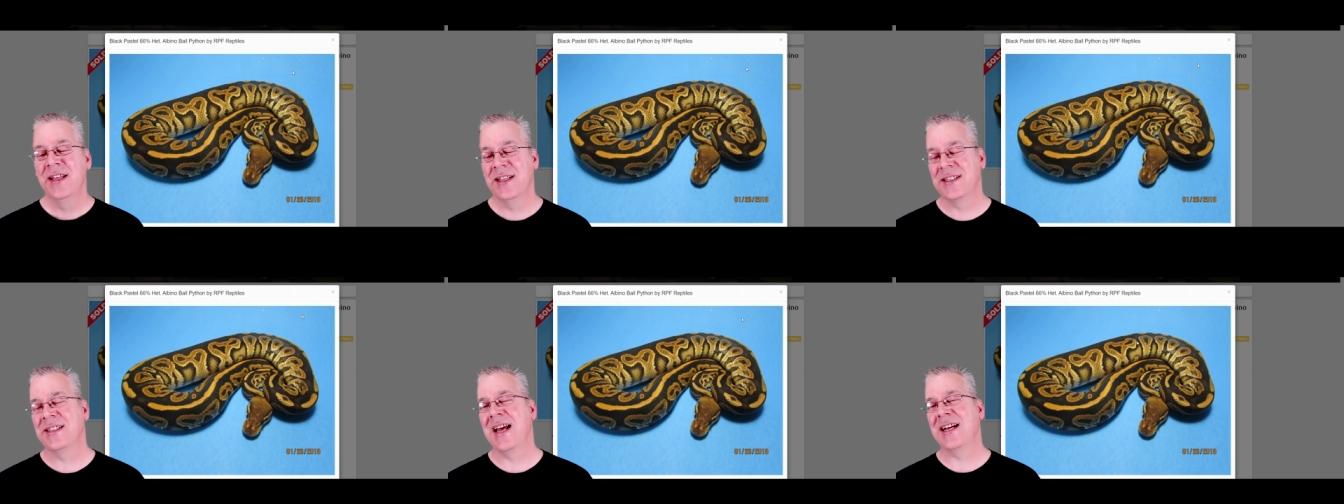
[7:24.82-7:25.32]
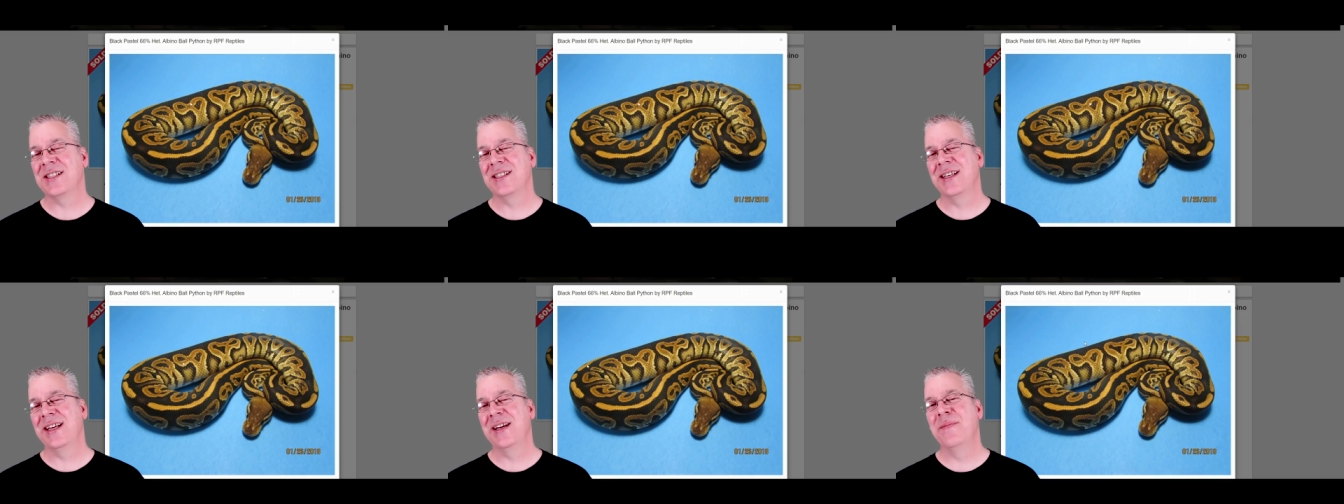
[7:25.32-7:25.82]
This is
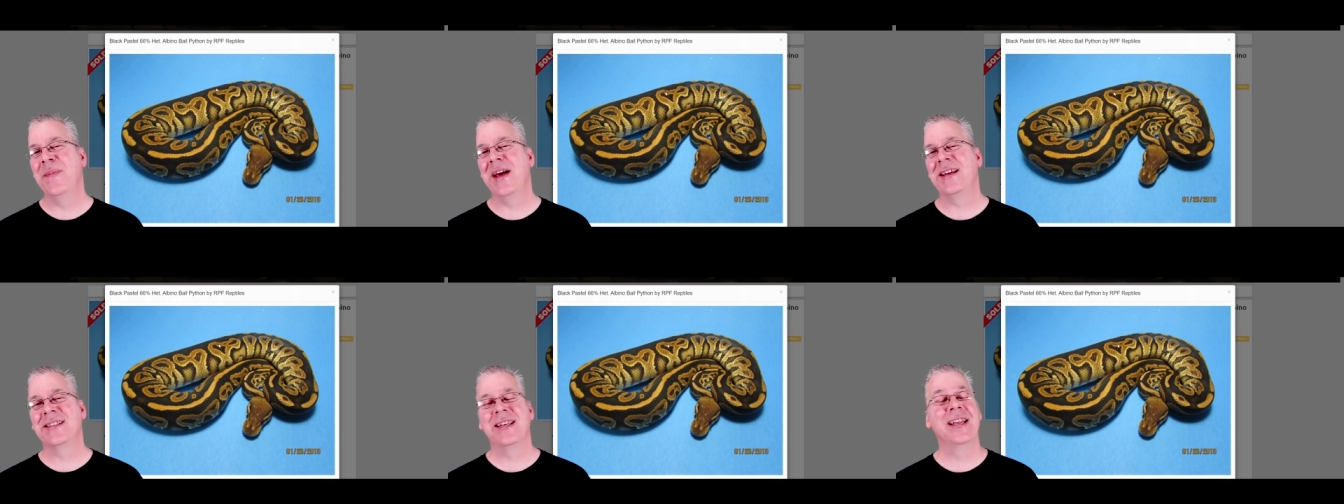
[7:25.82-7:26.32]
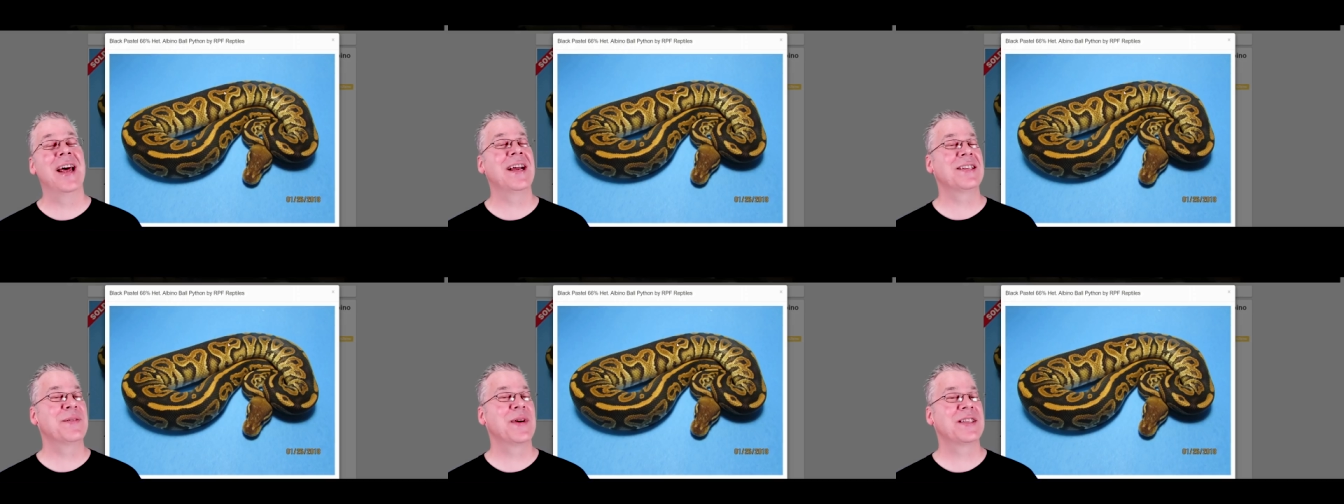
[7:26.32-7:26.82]
actually makes, it
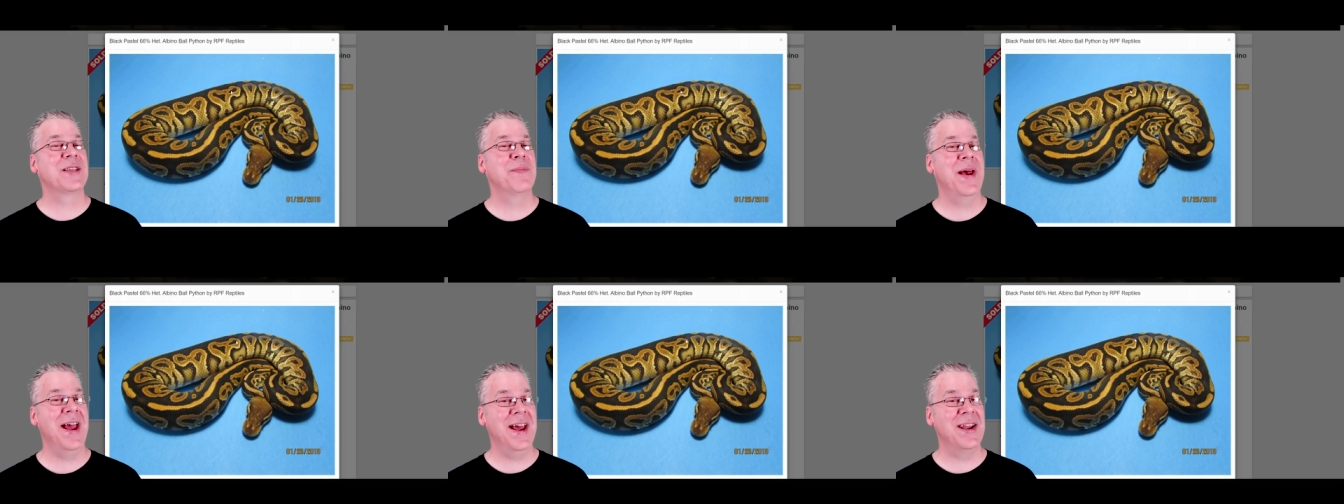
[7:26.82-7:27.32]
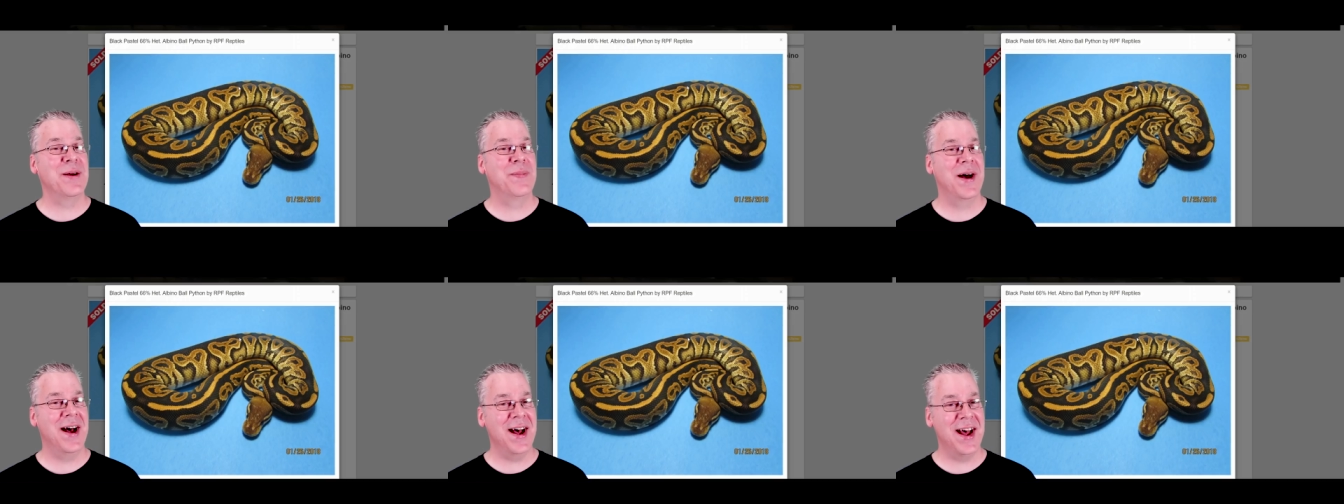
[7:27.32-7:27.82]
actually makes the panda
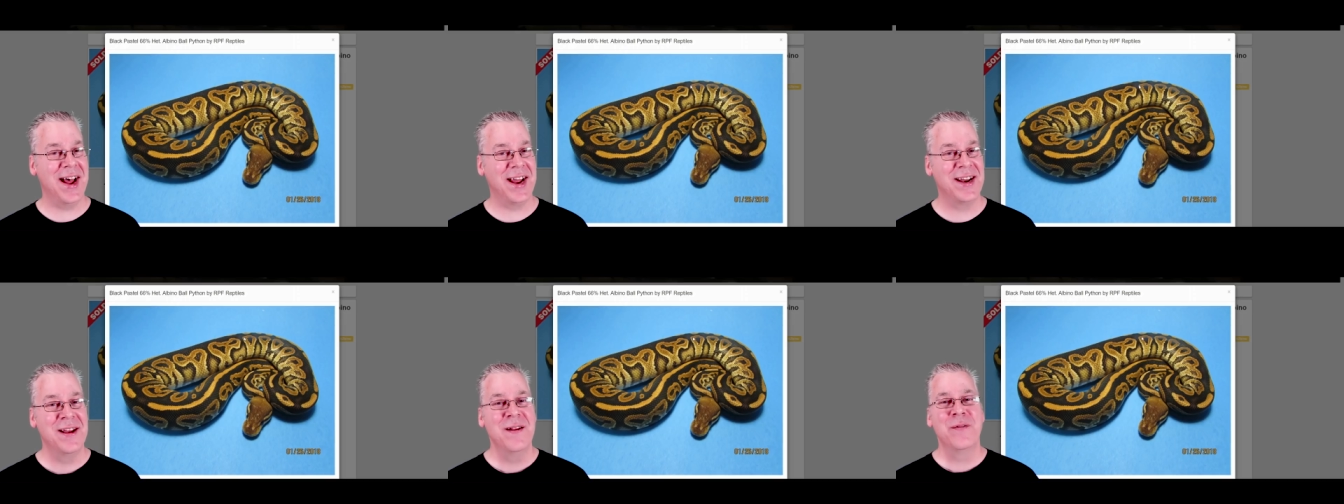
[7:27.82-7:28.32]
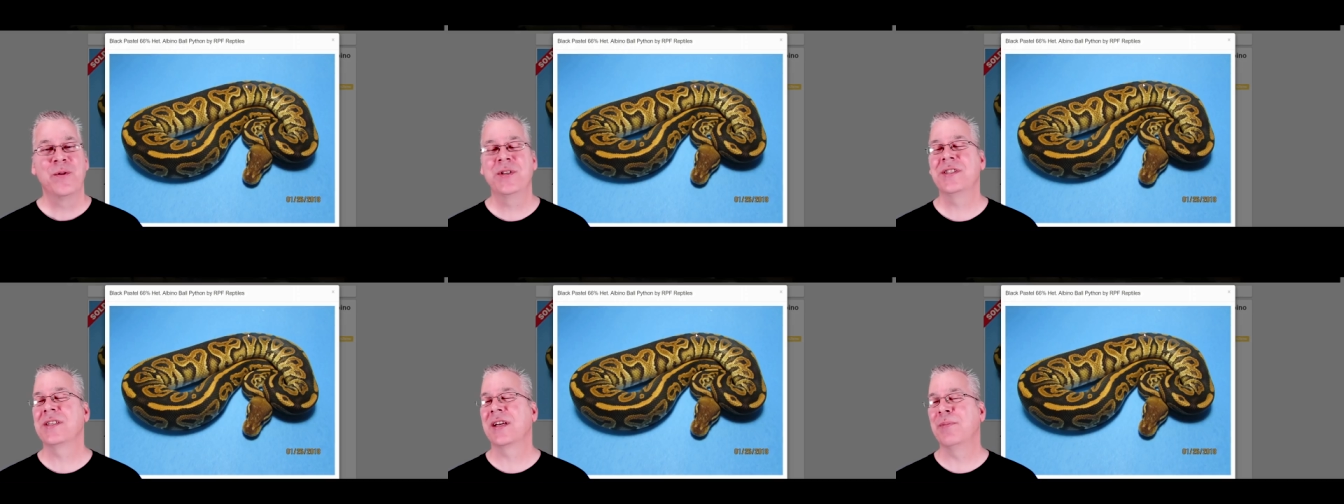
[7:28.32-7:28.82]
pied,
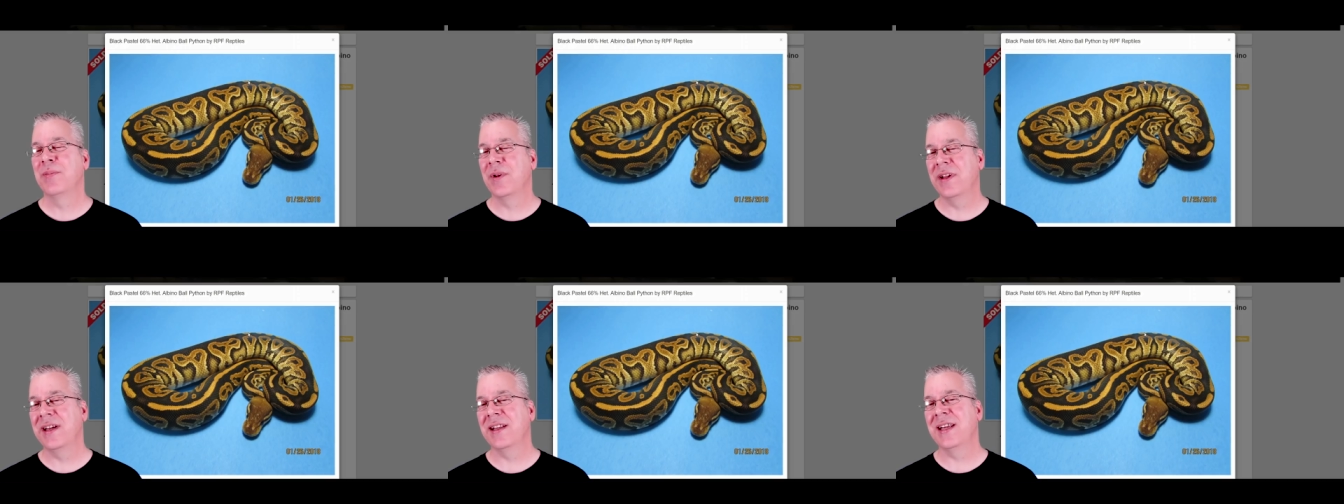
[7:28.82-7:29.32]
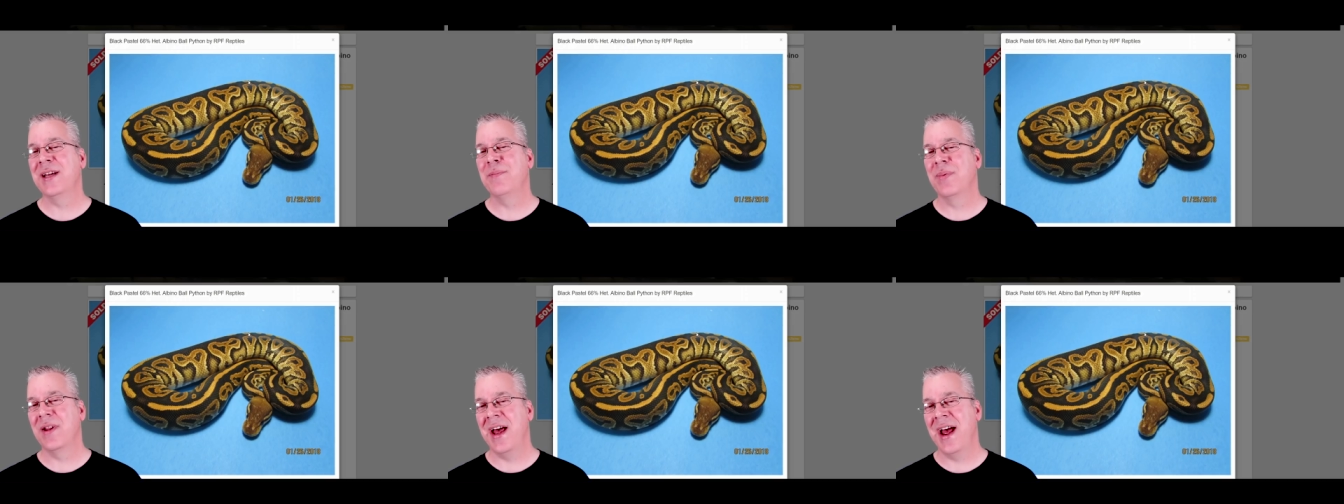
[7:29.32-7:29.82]
which is a completely
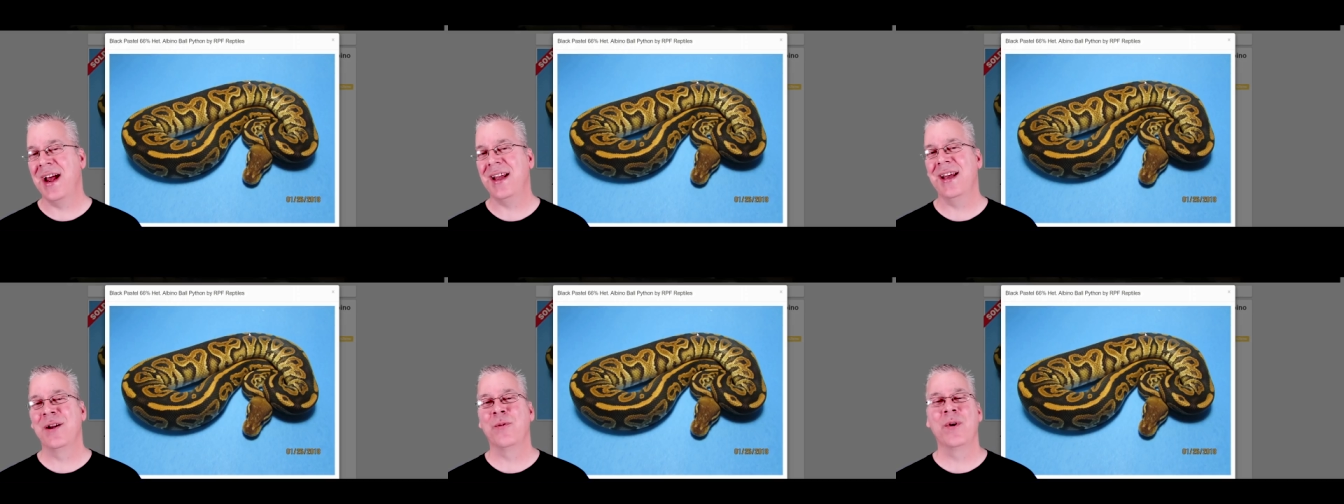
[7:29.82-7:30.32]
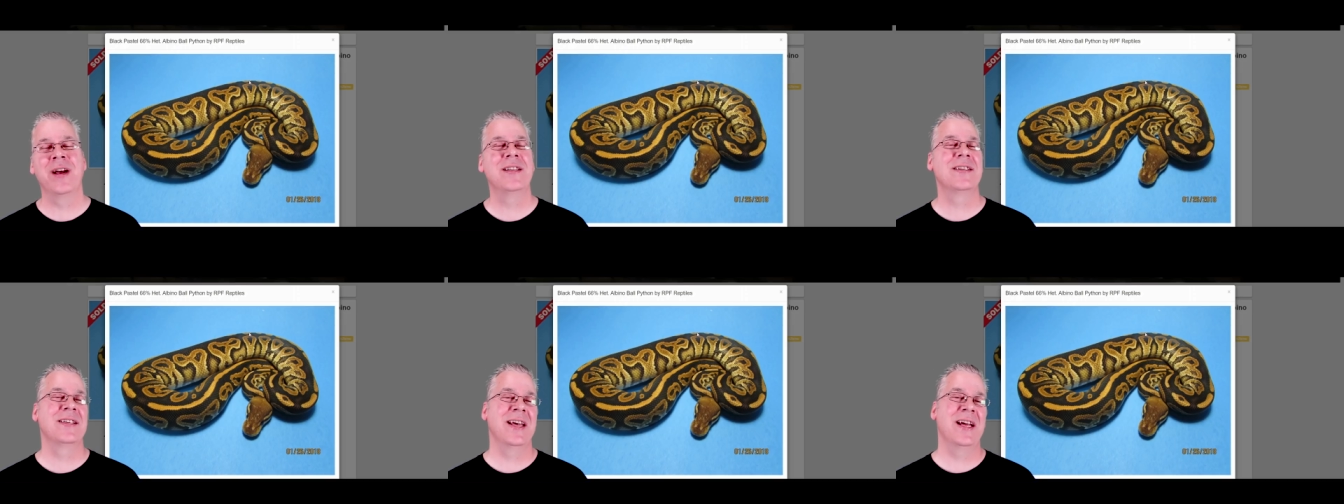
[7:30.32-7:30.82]
black and
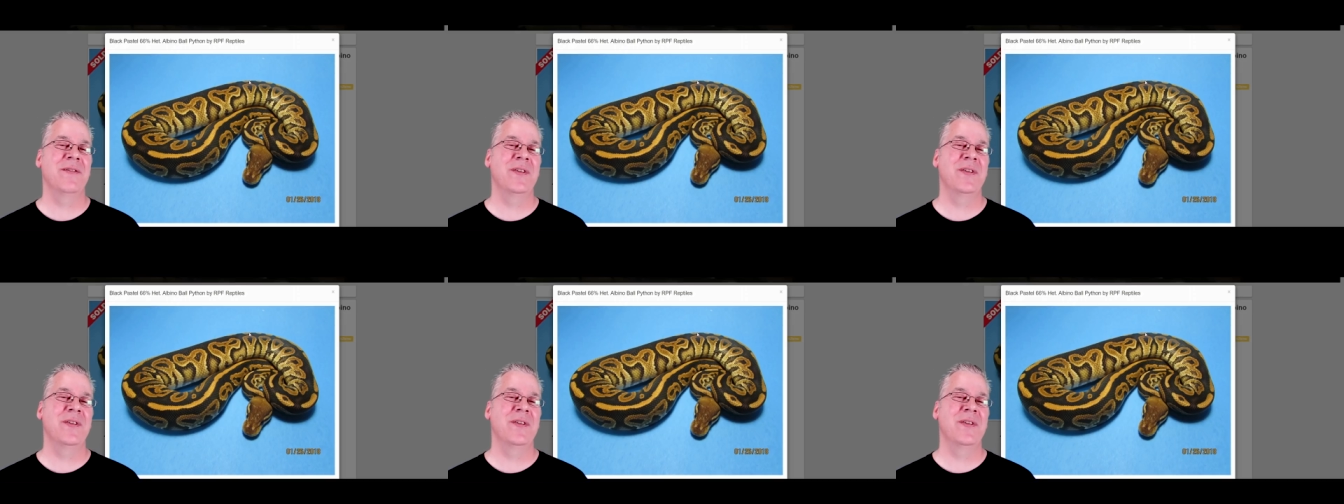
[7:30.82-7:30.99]
white snake.